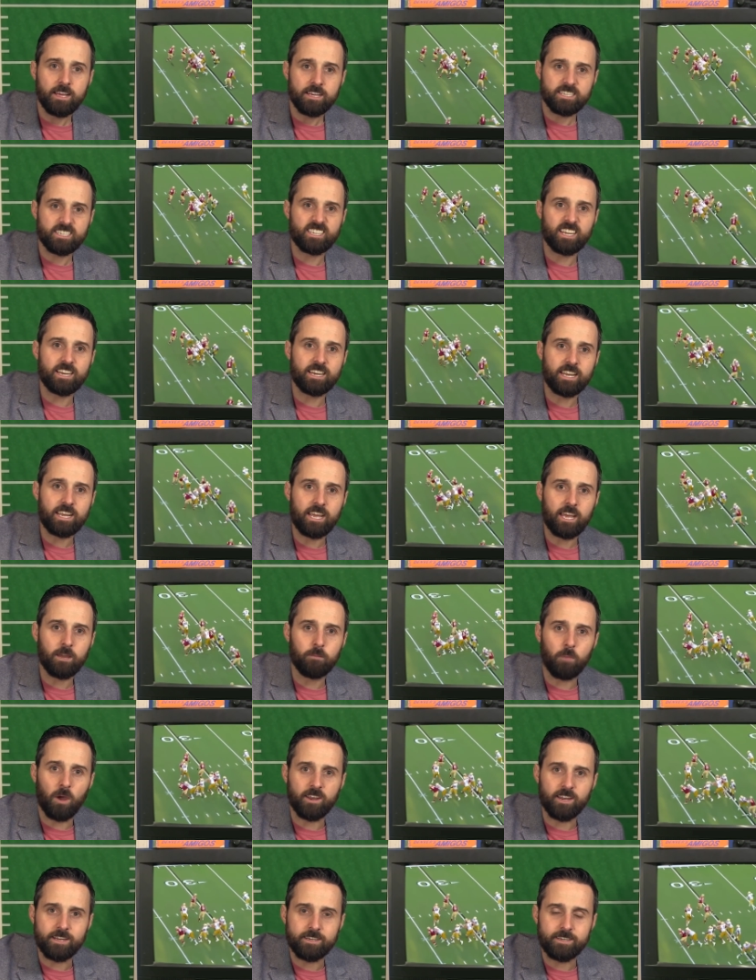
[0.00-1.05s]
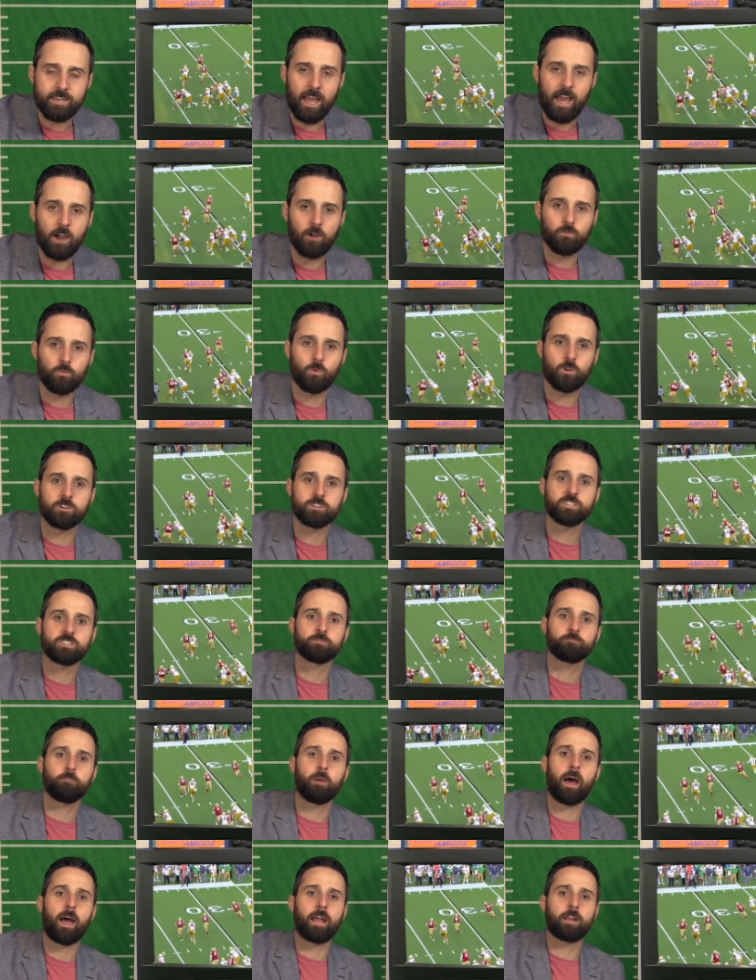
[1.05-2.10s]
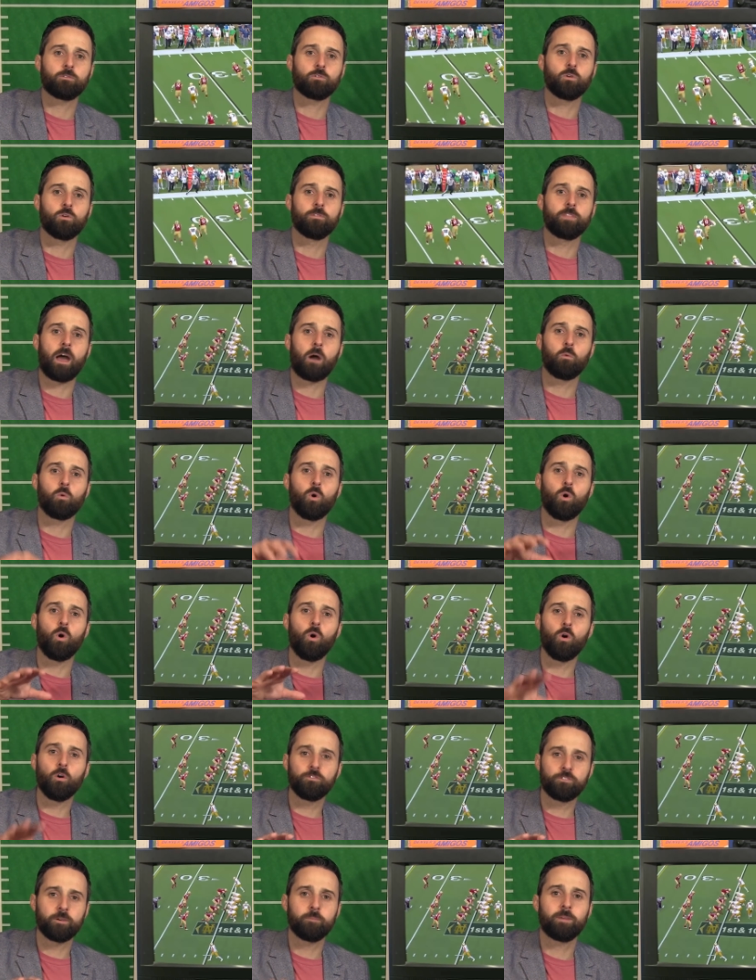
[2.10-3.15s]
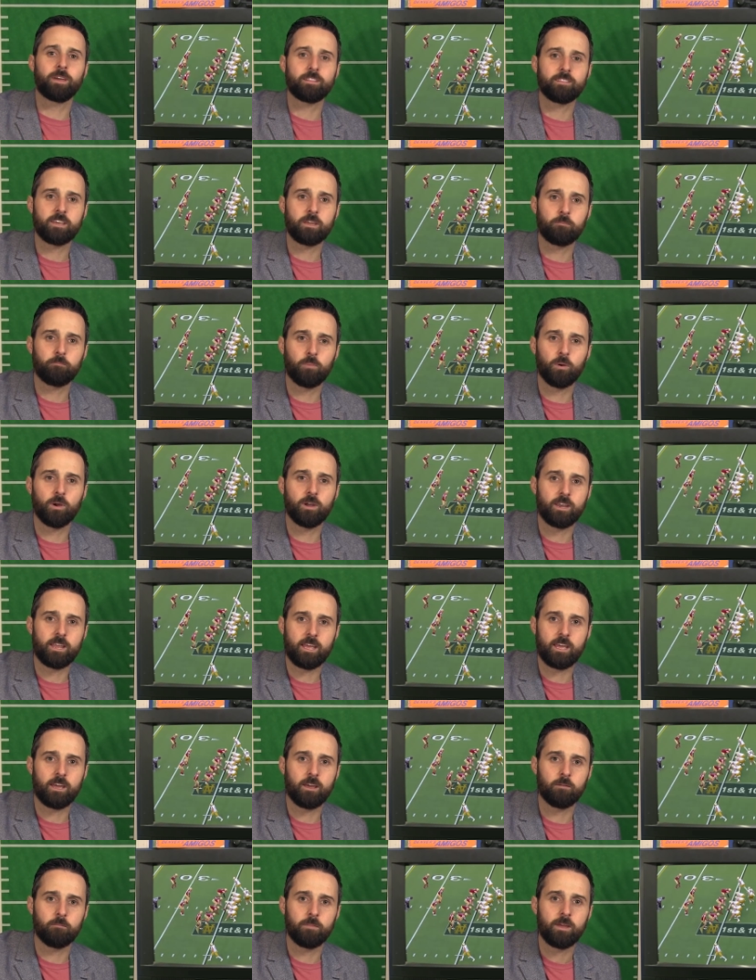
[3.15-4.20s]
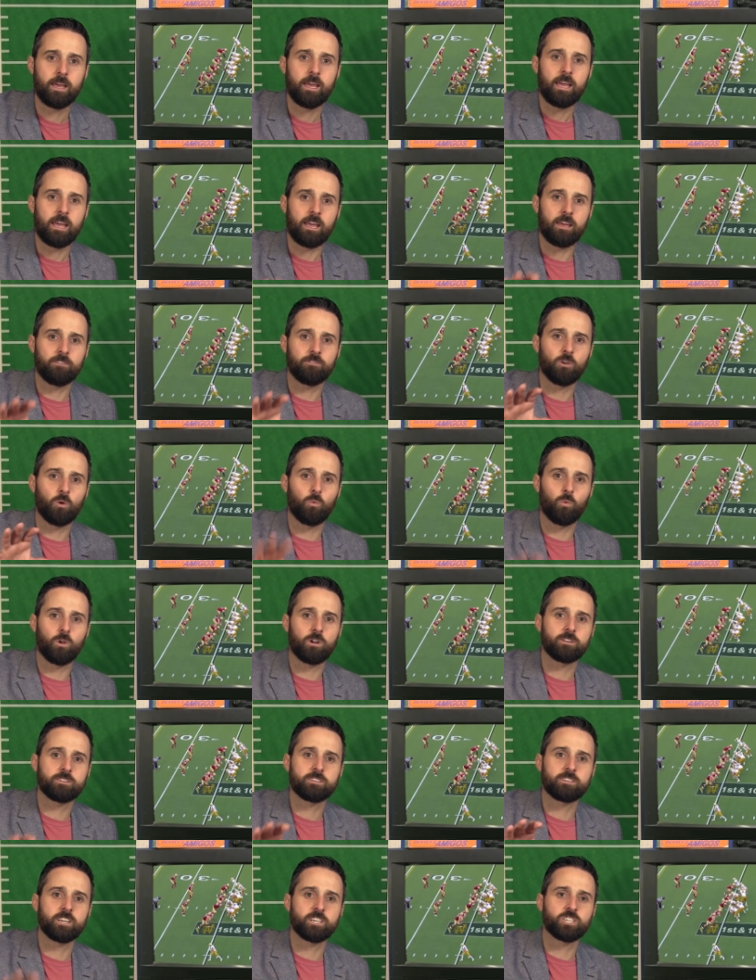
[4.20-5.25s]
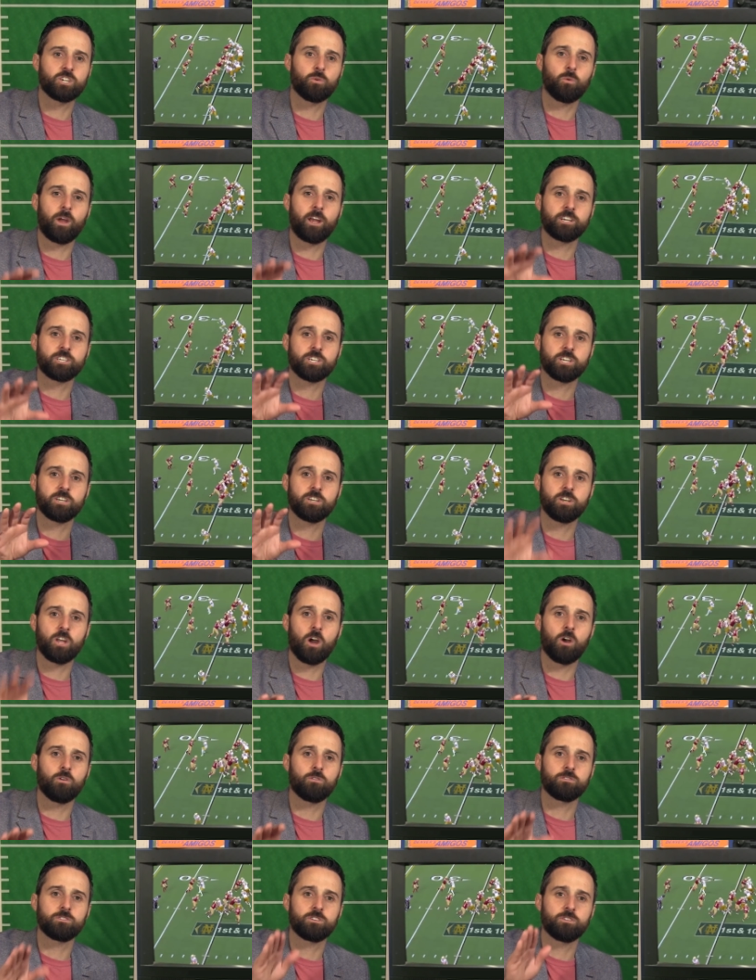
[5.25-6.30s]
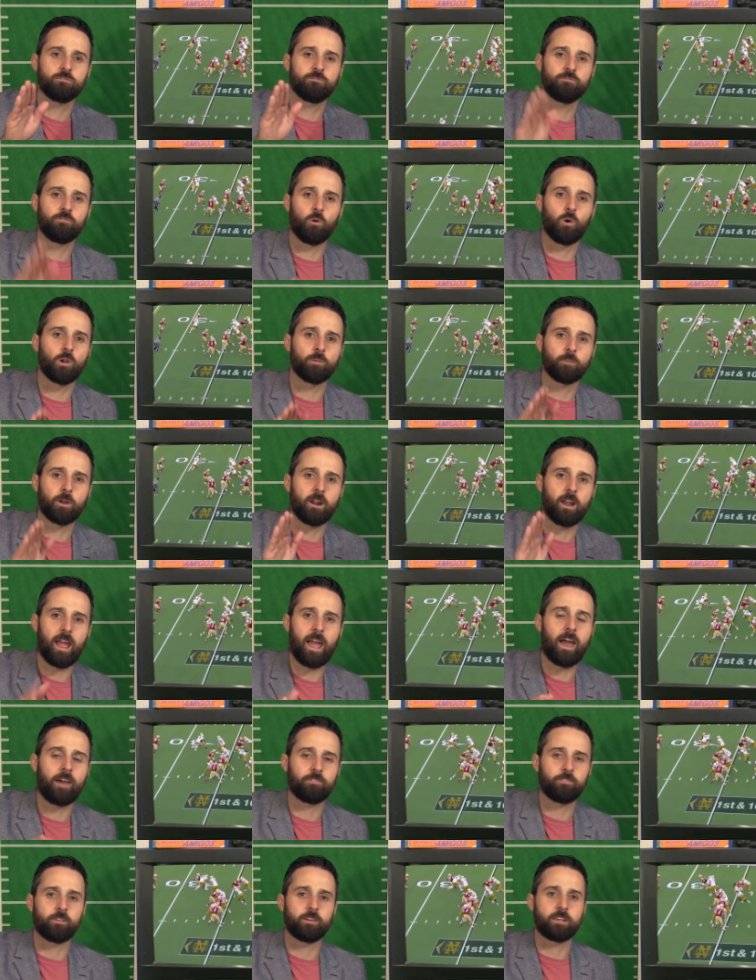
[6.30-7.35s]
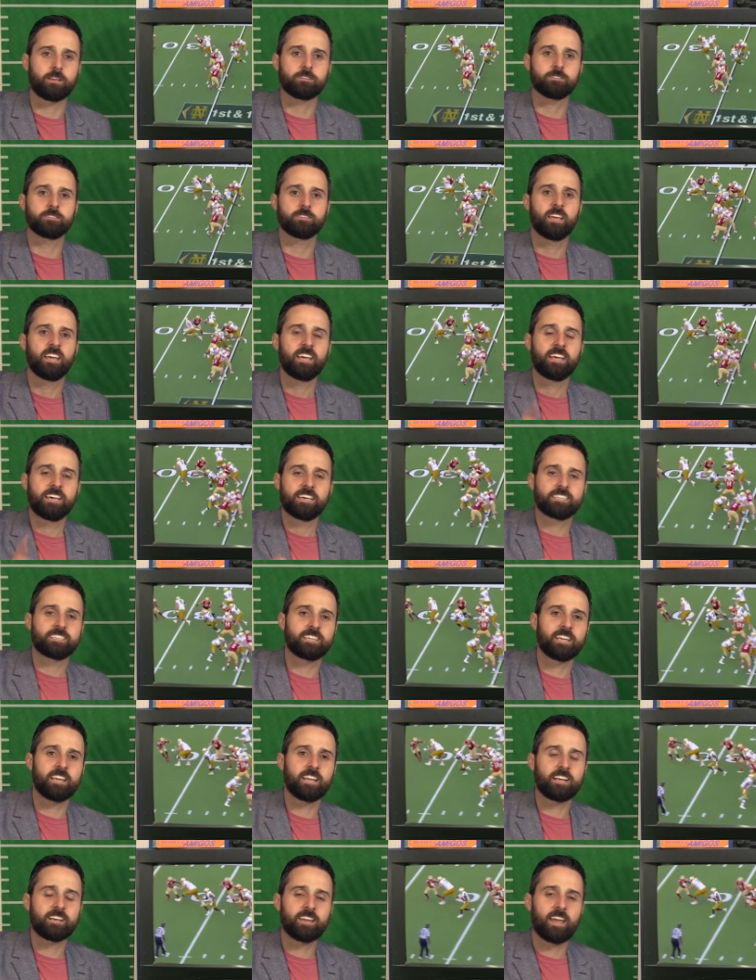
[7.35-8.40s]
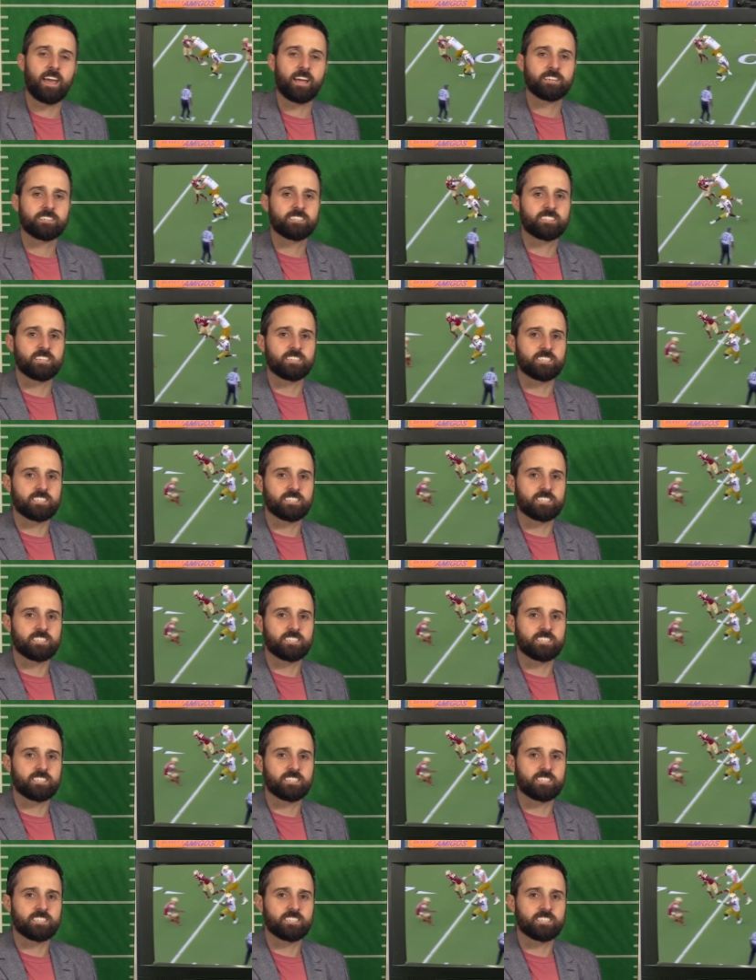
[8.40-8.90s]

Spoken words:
sending him on a downward spiral that will ultimately put him in the worst situation known to former athletes, sitting next to